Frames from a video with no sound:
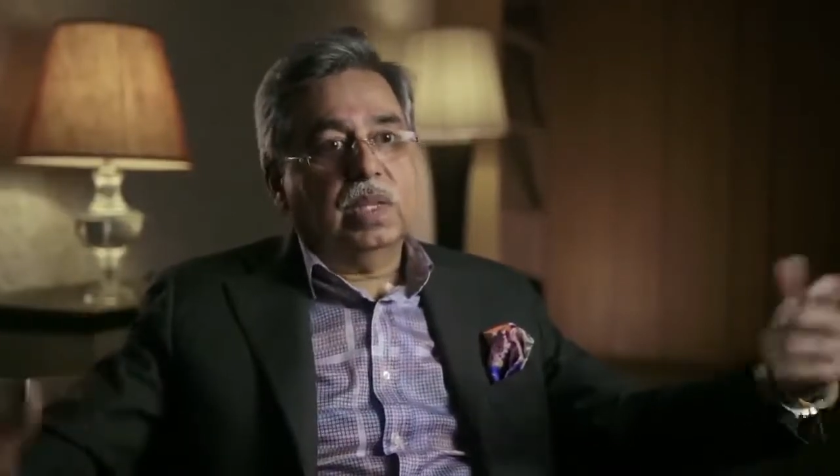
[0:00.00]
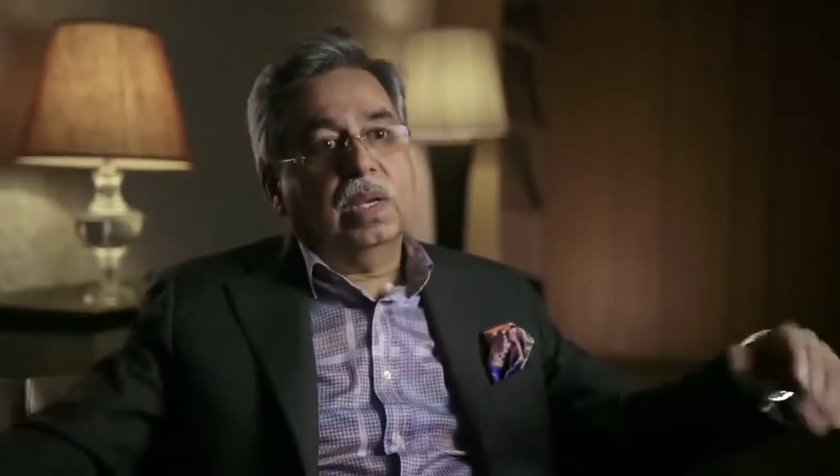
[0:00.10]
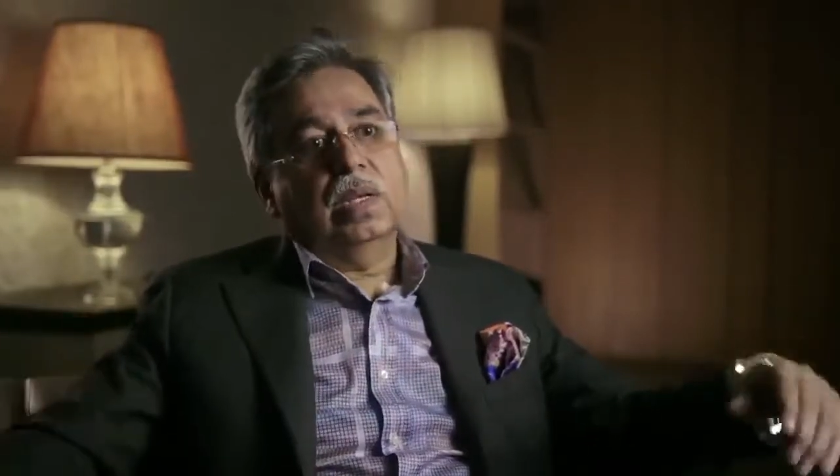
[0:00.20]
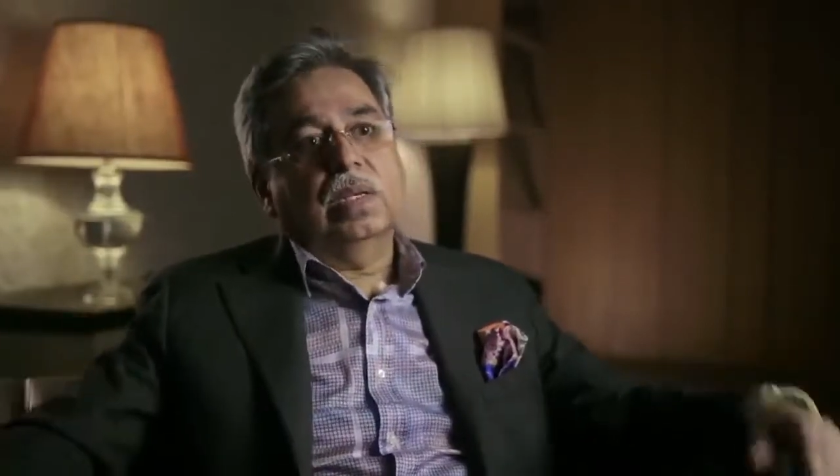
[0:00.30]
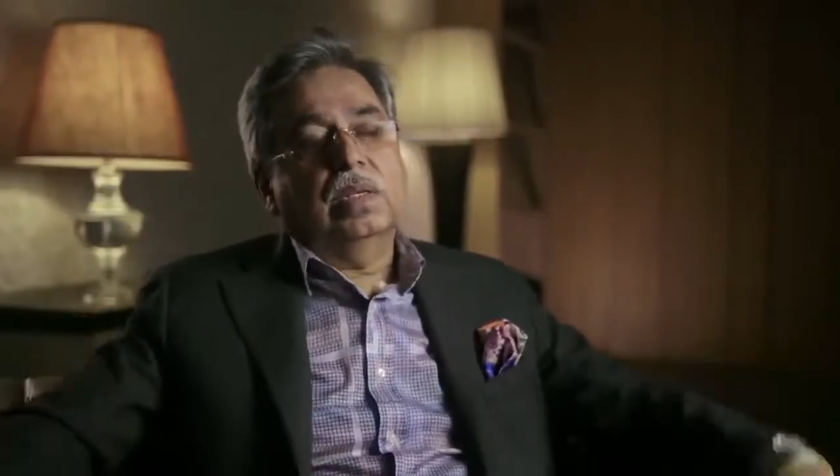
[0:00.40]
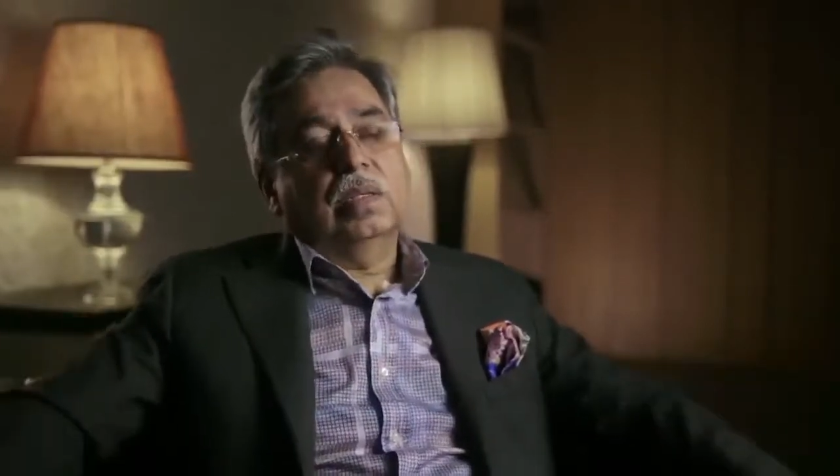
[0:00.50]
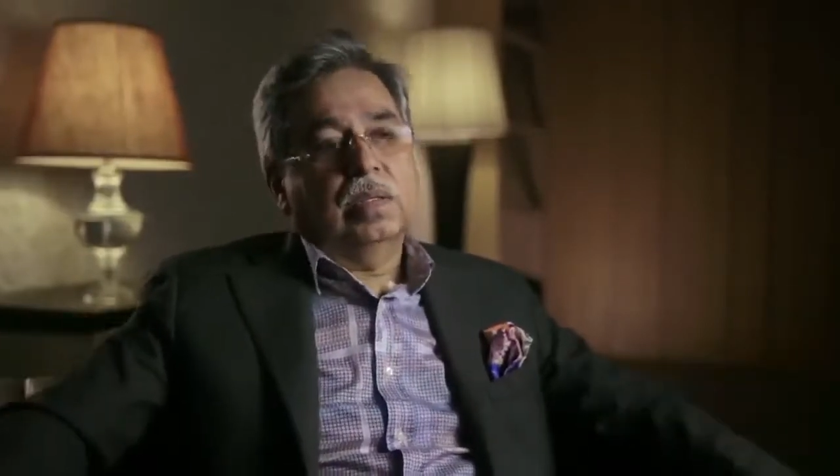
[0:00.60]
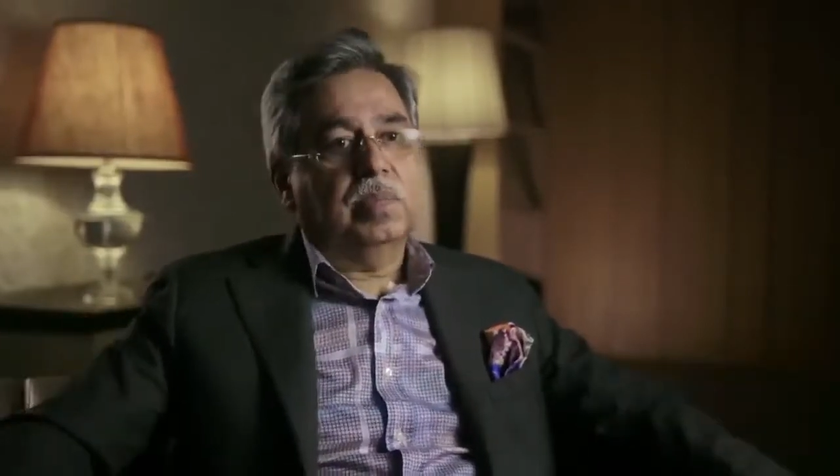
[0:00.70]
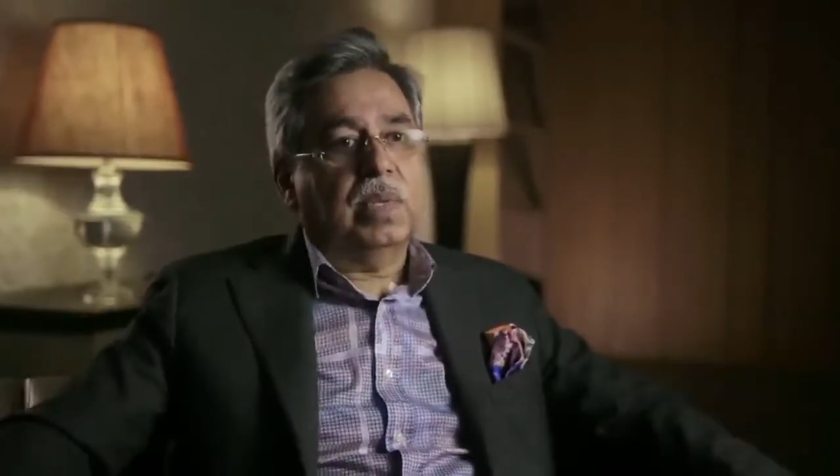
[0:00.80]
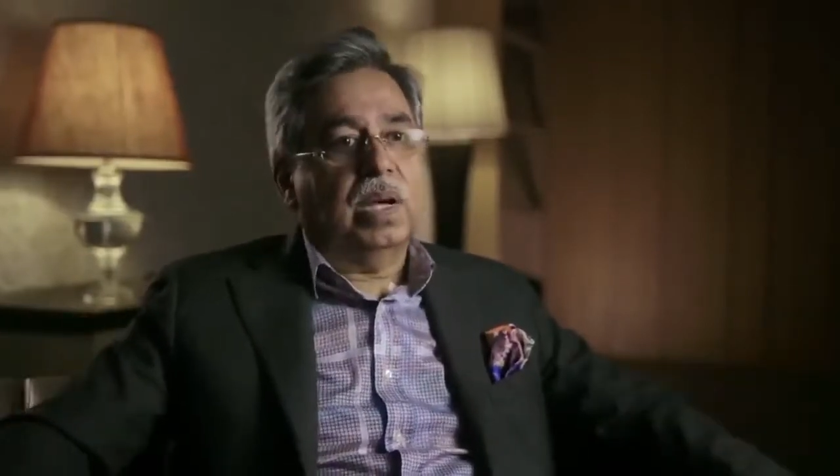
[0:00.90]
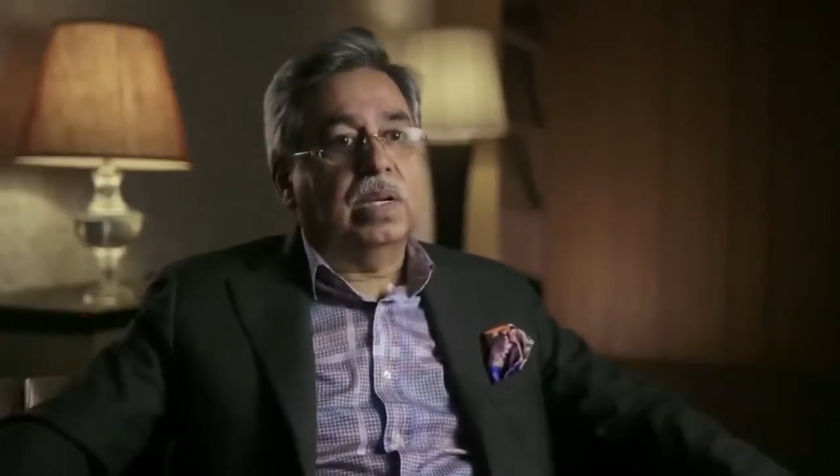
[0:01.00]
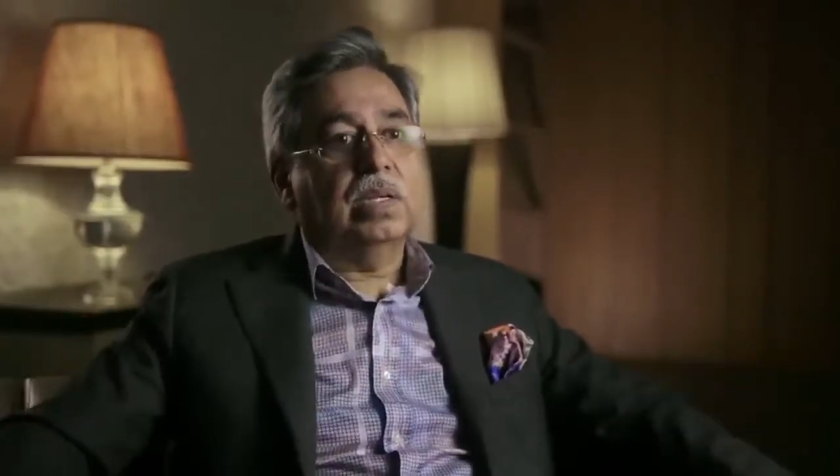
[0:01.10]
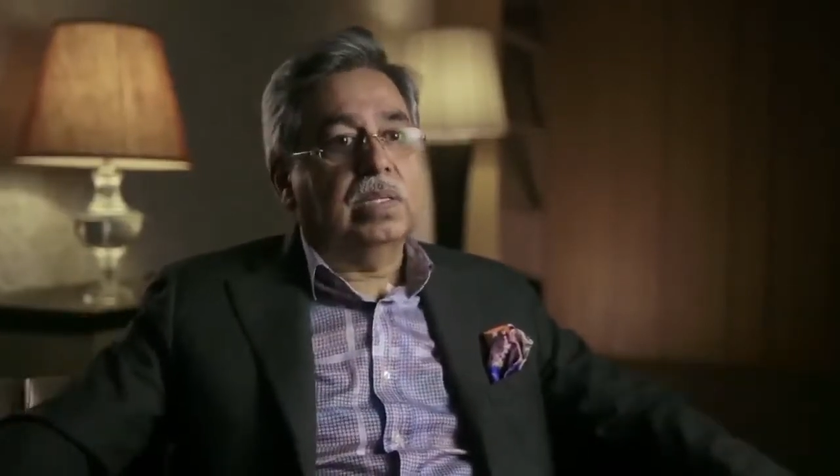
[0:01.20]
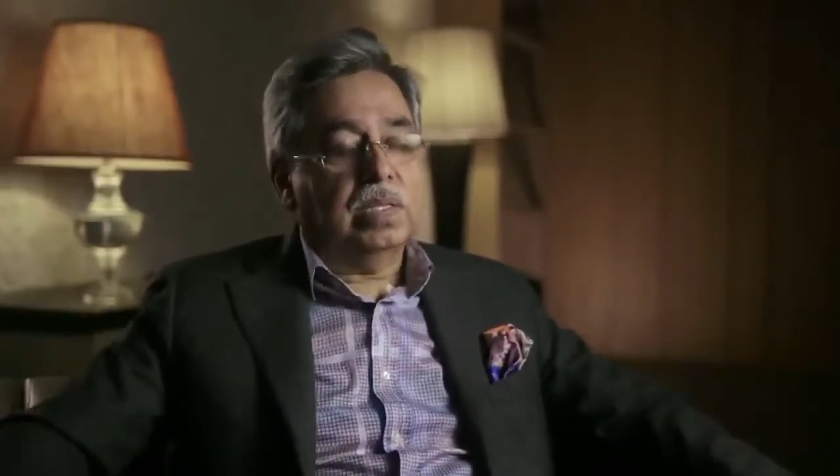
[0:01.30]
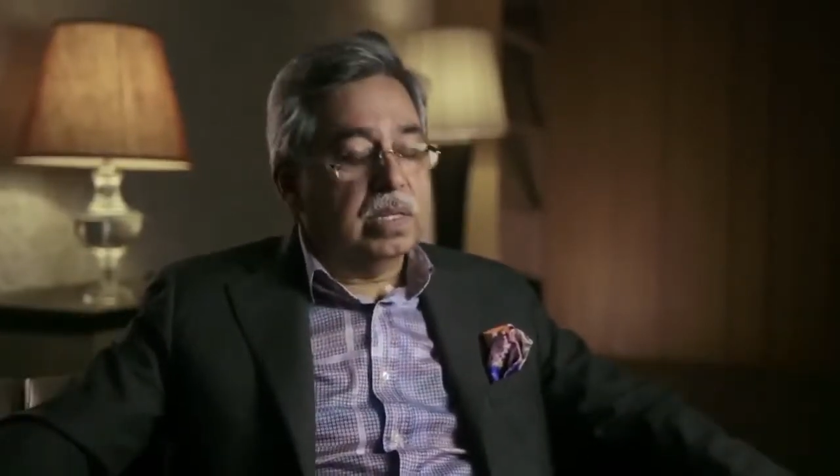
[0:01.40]
and uh,
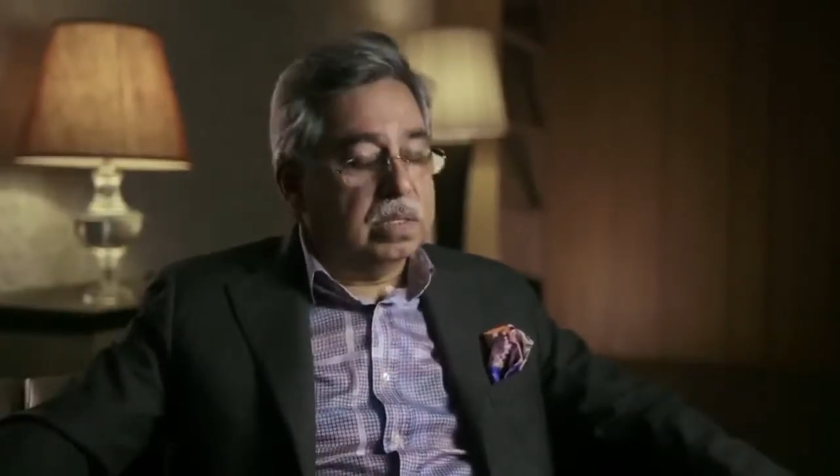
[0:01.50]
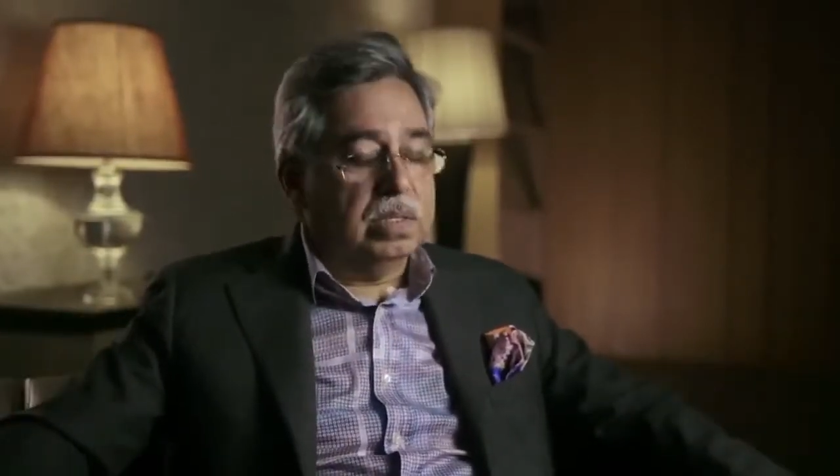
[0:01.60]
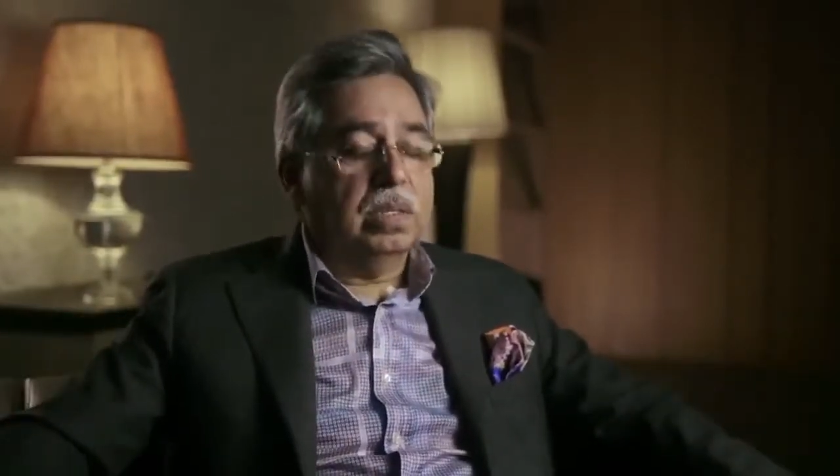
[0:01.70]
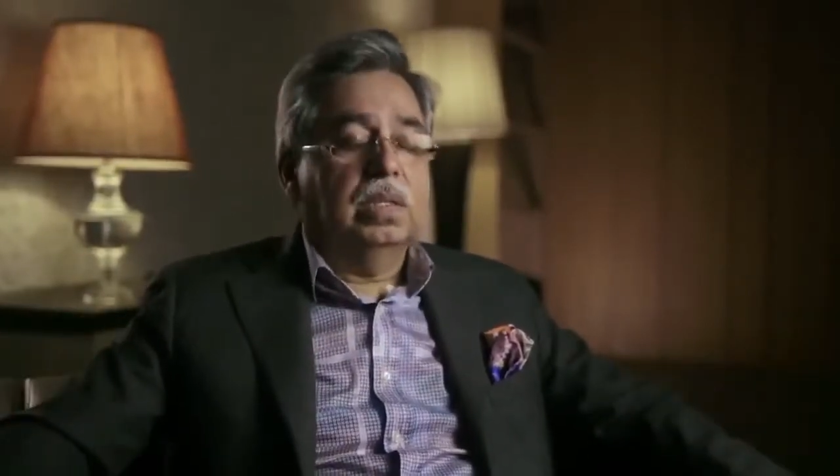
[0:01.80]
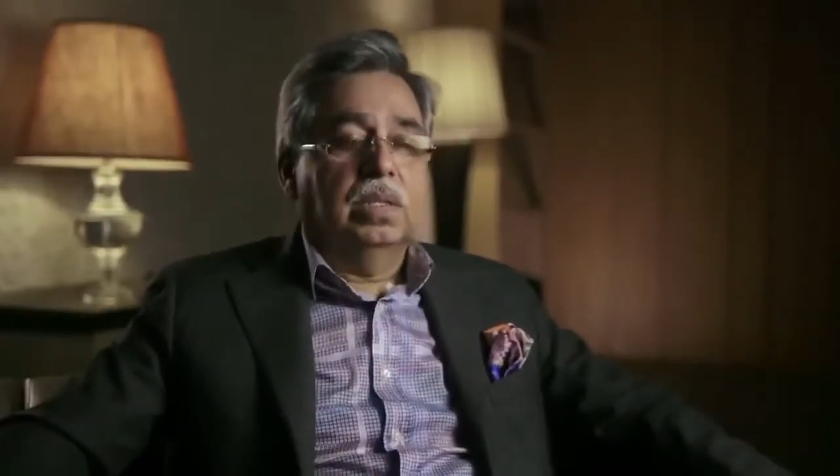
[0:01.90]
R&D Center,